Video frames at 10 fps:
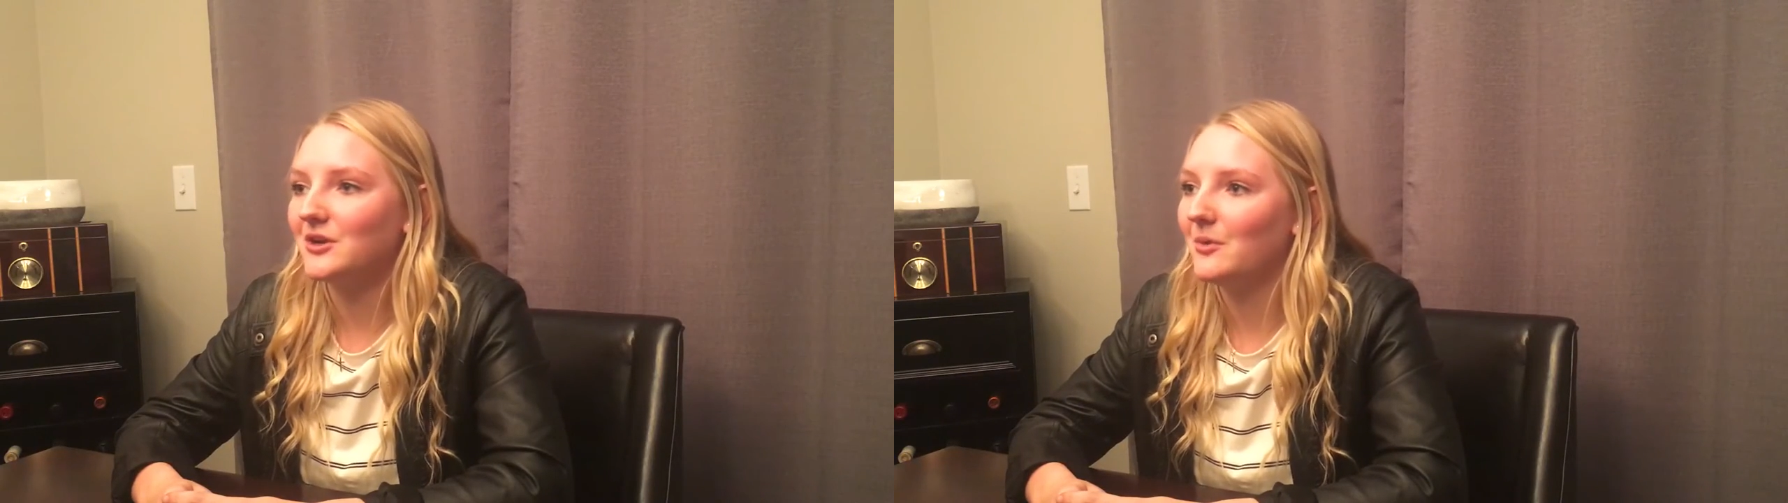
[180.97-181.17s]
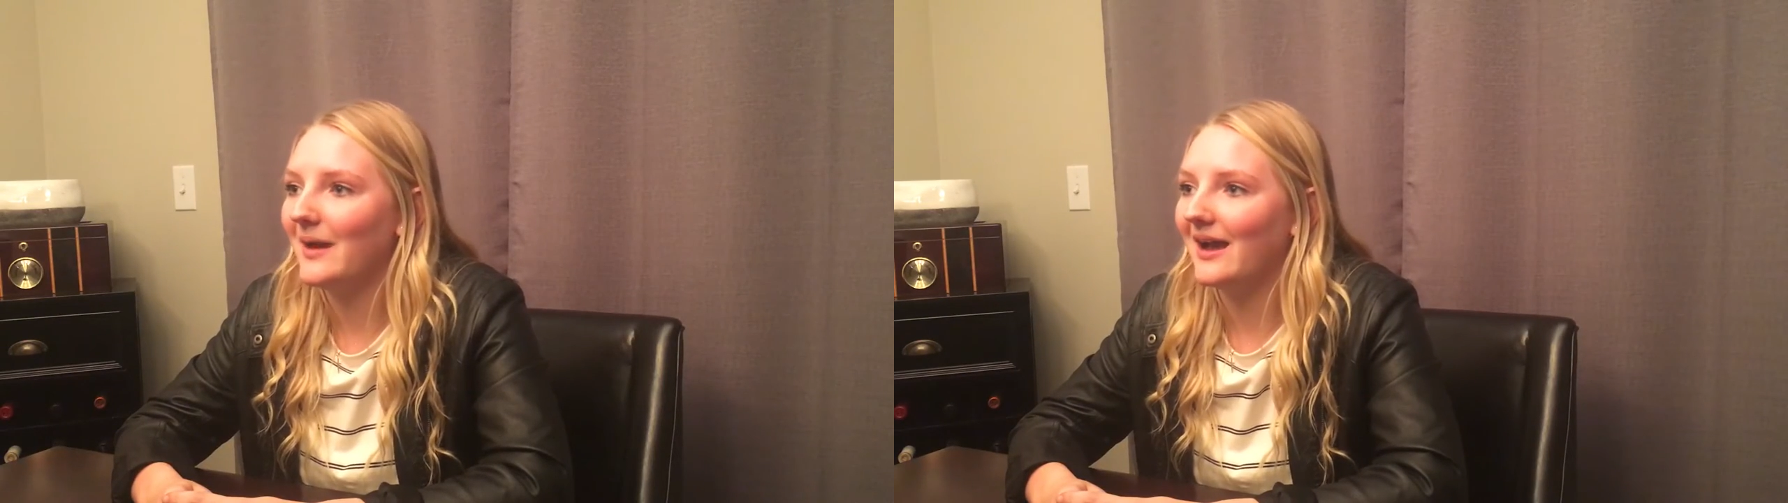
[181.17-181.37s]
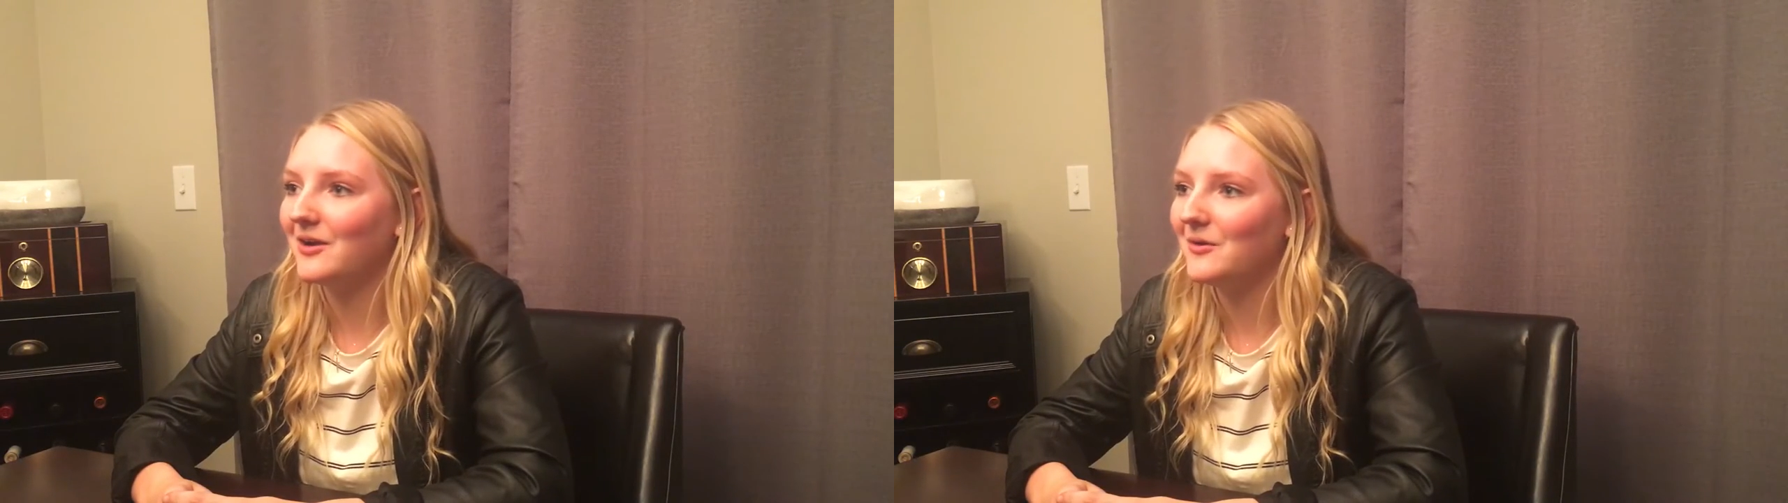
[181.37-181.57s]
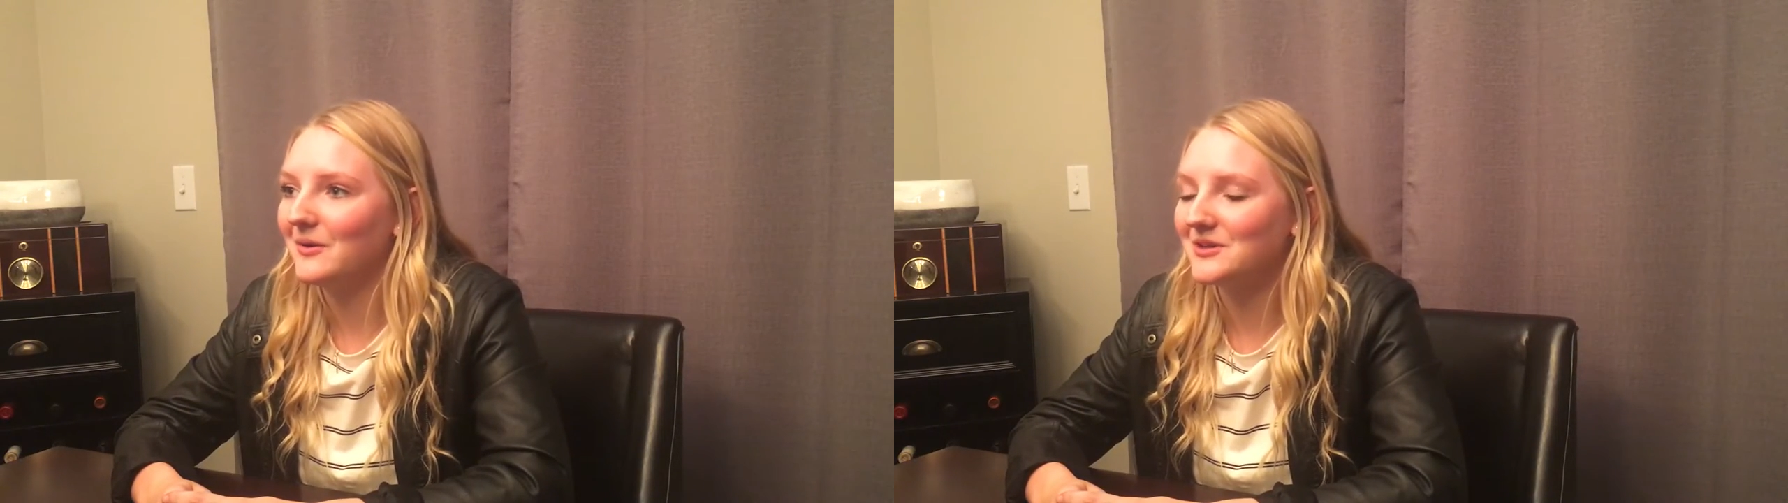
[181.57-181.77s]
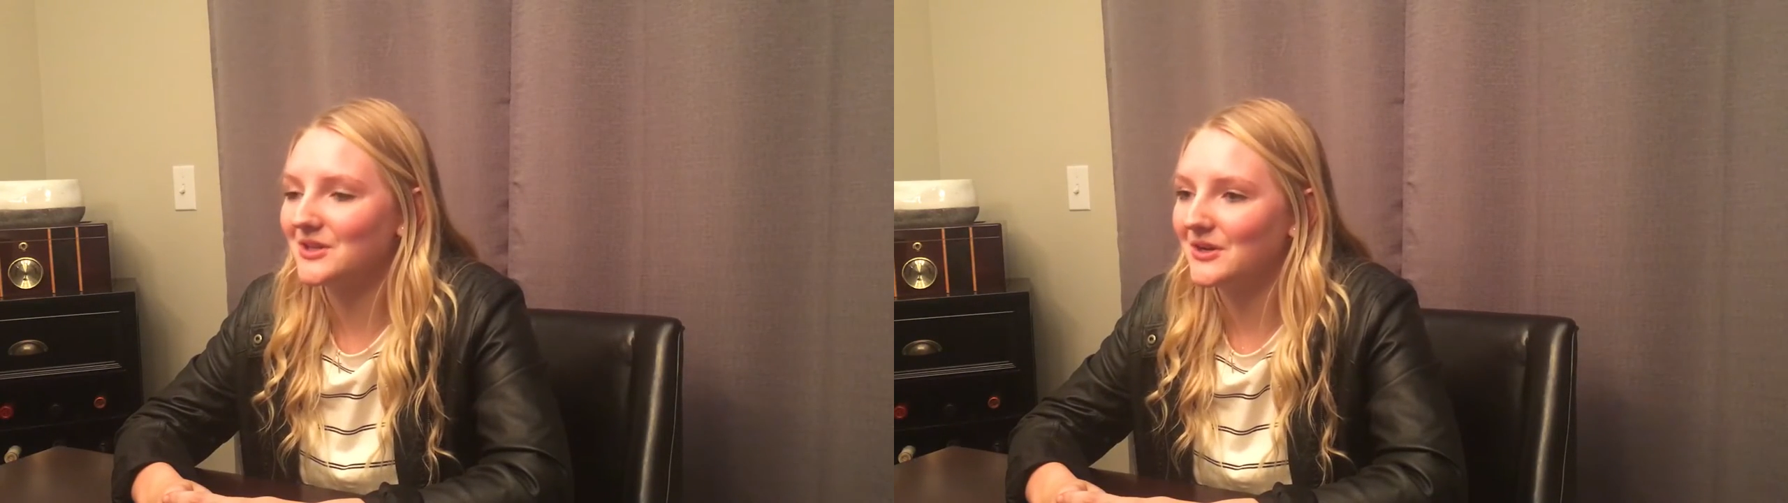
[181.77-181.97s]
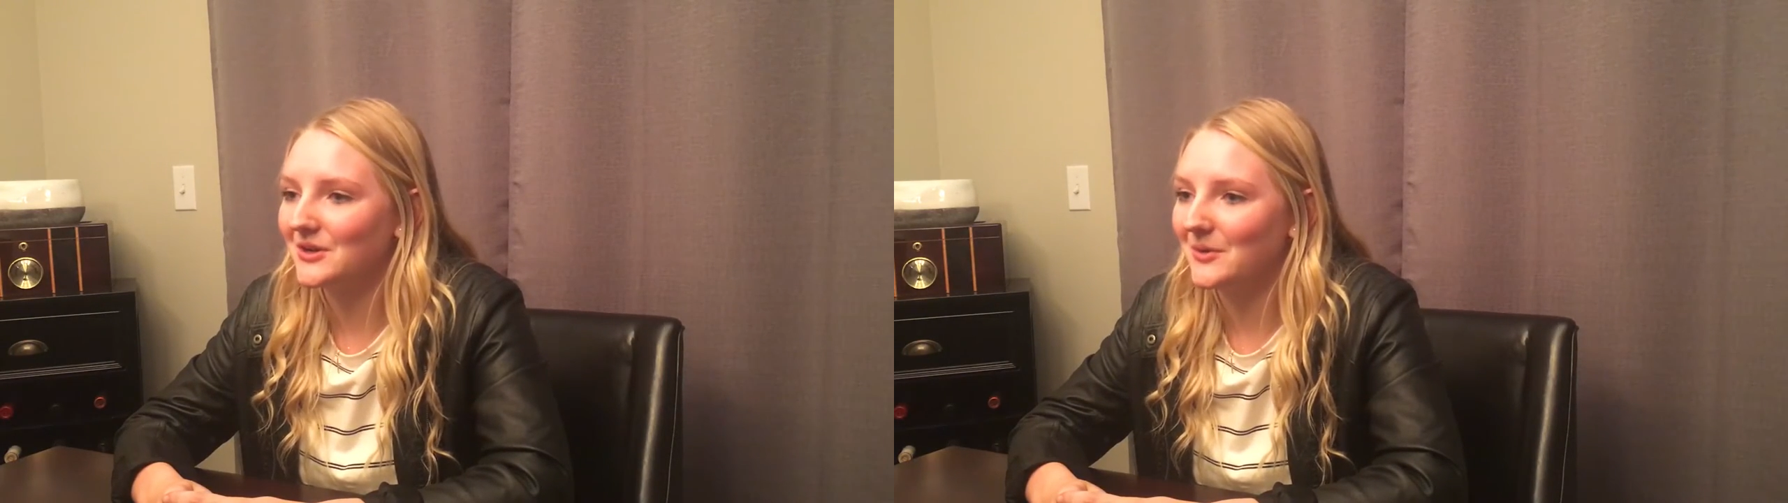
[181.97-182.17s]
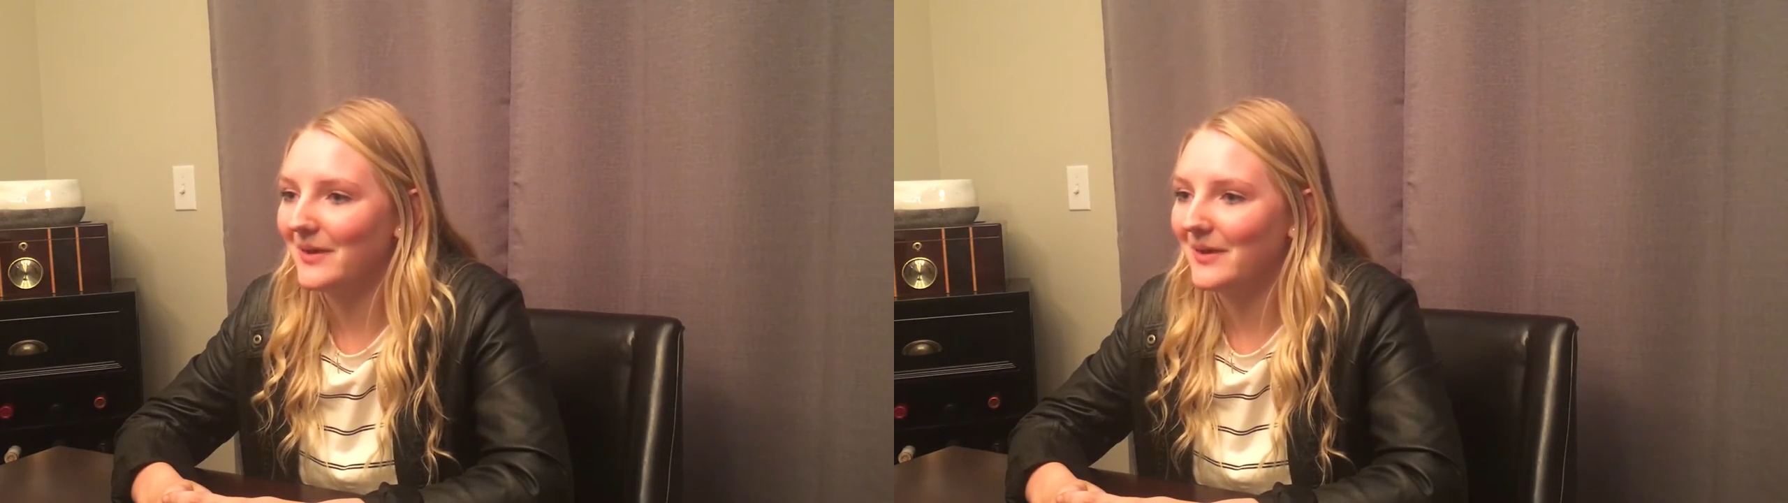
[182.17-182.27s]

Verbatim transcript: could go back, oh, I wish I could